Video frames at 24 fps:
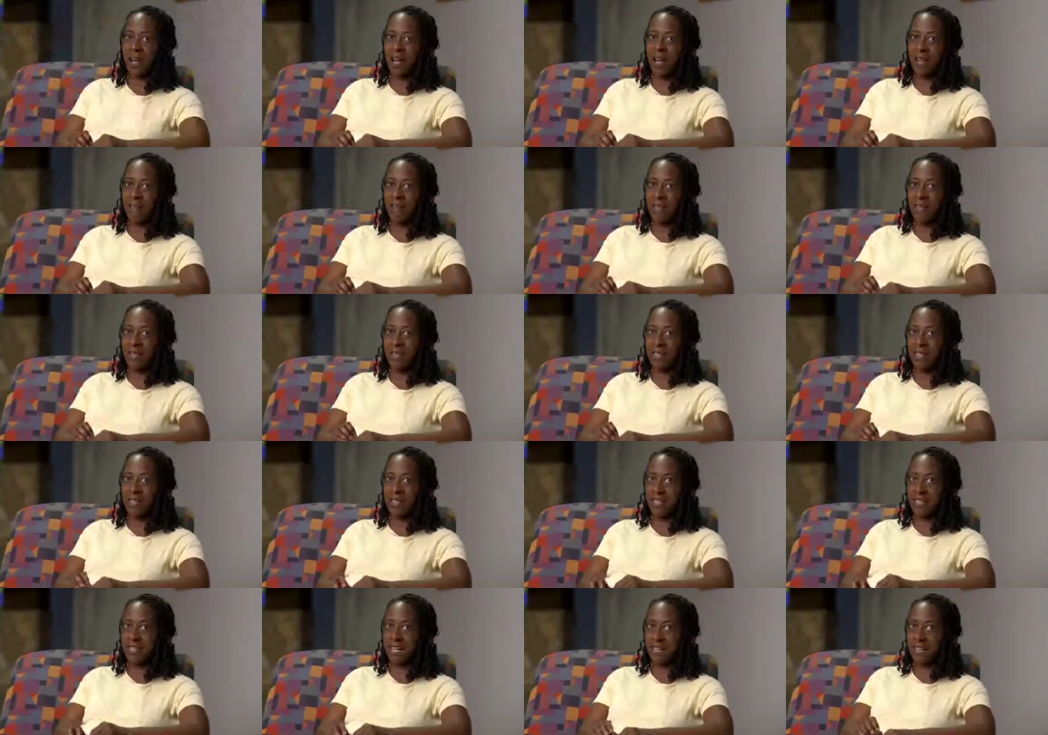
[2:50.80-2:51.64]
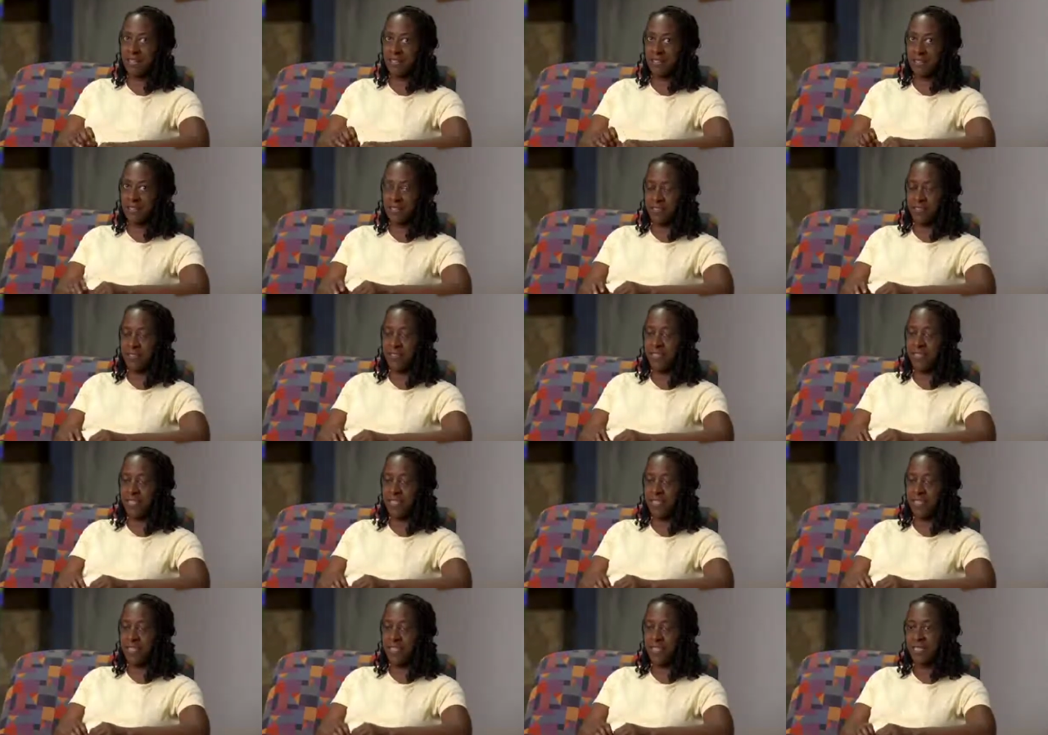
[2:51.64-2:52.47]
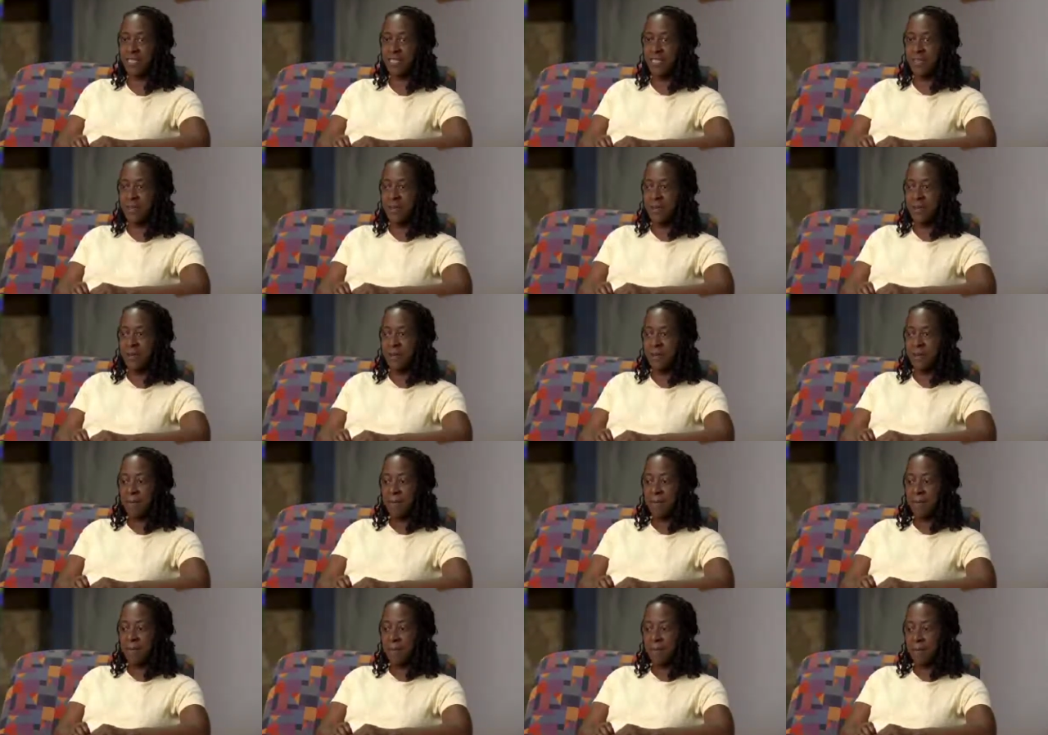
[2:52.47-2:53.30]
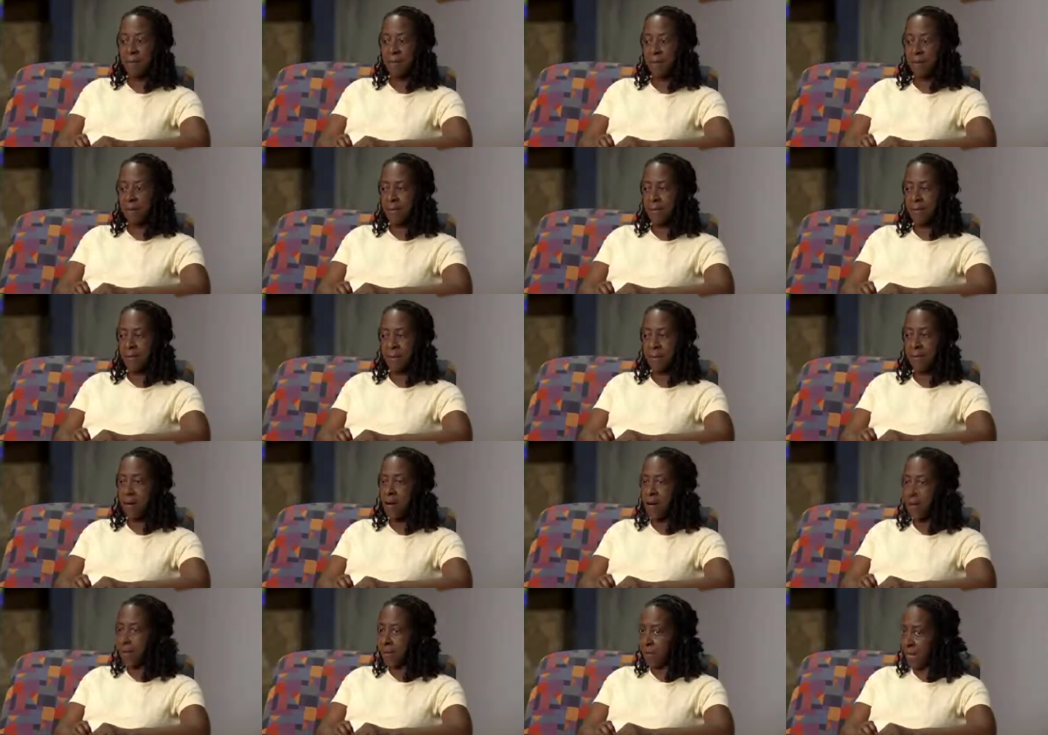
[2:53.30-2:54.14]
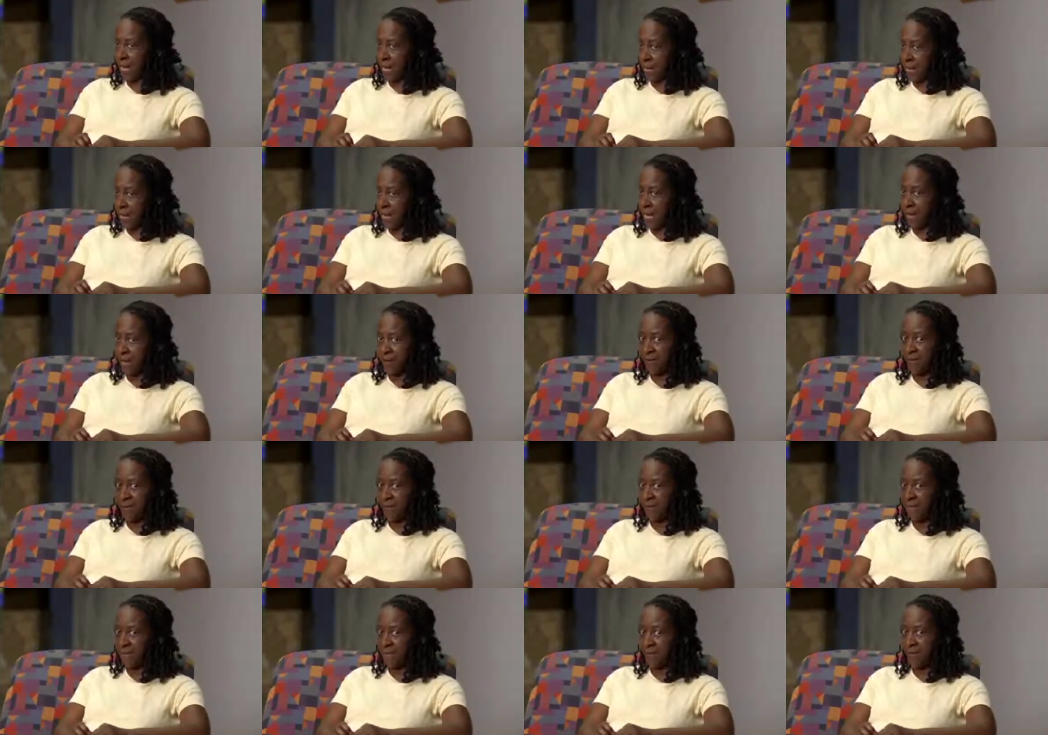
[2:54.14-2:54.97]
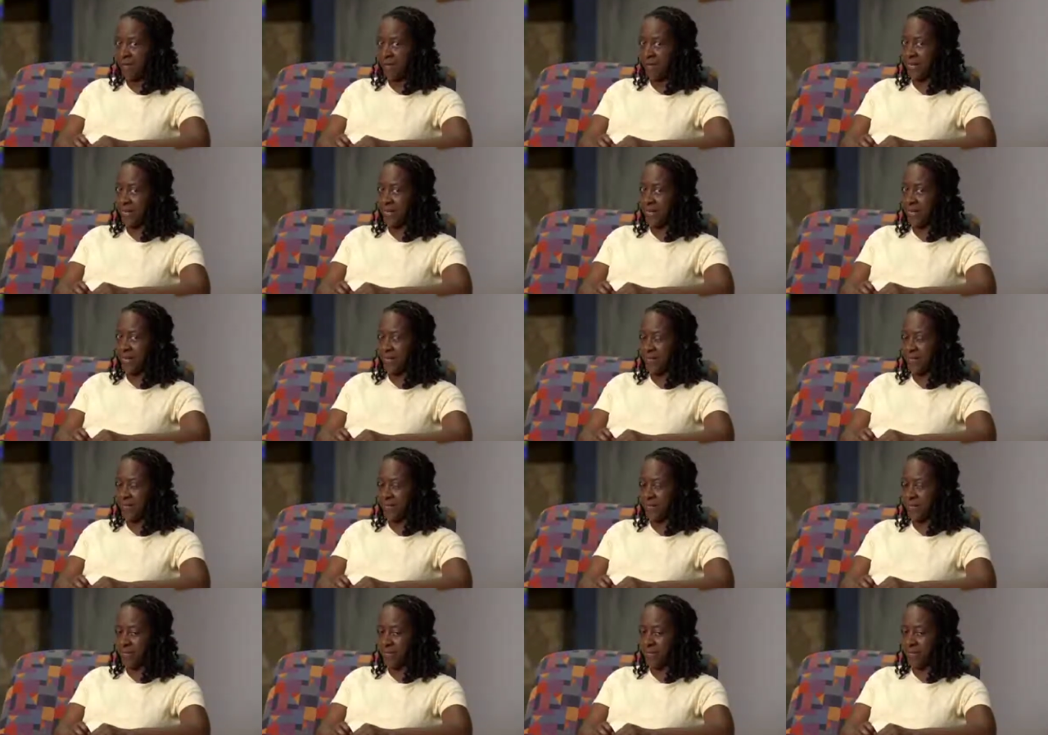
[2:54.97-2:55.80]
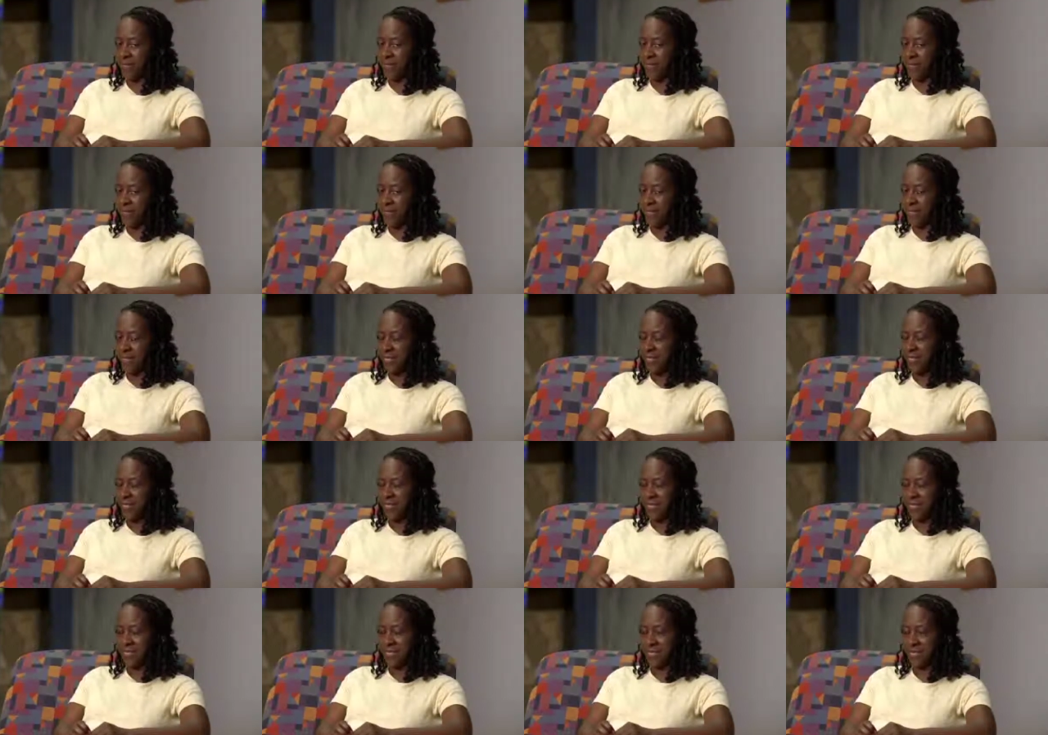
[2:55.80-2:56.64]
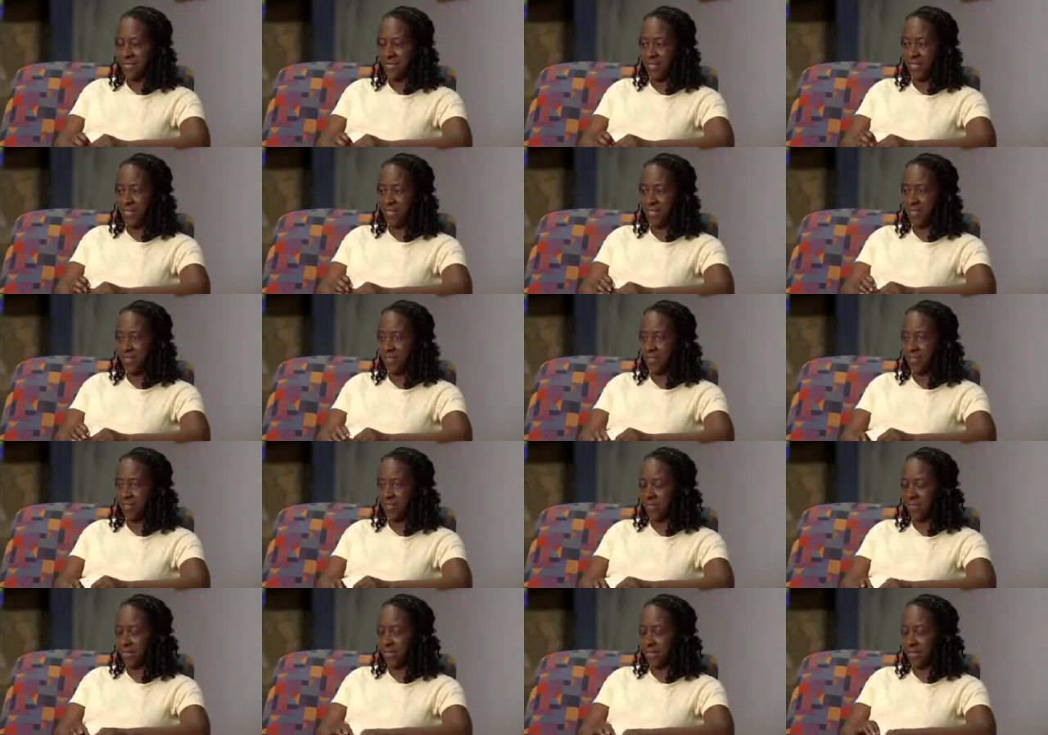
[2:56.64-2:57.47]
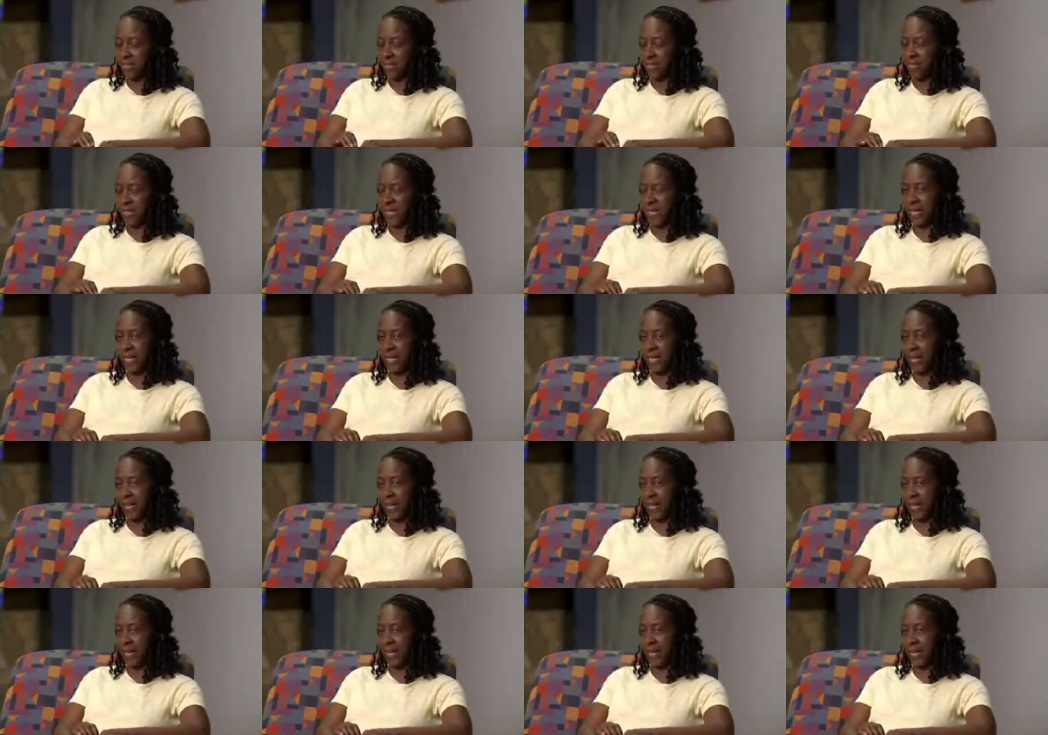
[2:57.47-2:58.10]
I've been in and out of churches all my life, and I've never seen churches work together